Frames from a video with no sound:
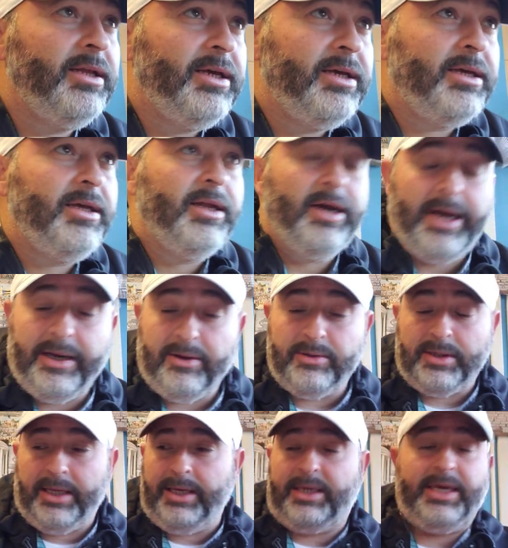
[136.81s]
Like, I
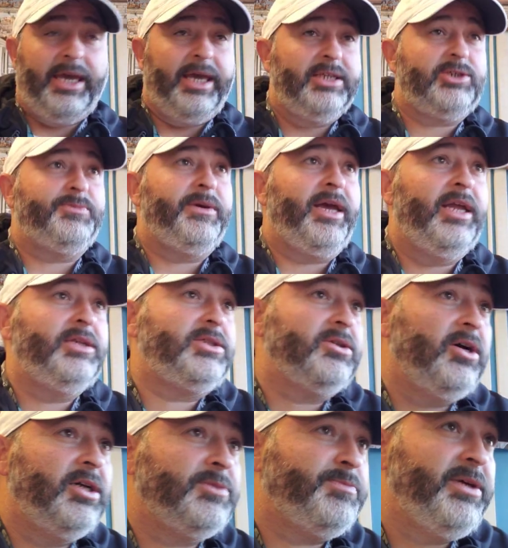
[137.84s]
don't like canned spaghetti
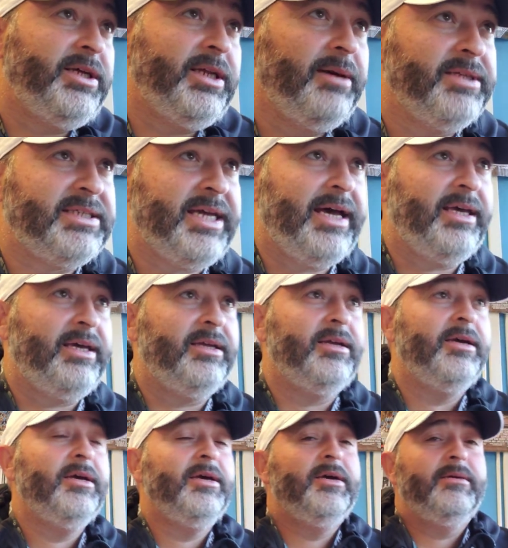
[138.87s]
sauce, being I'm Italian.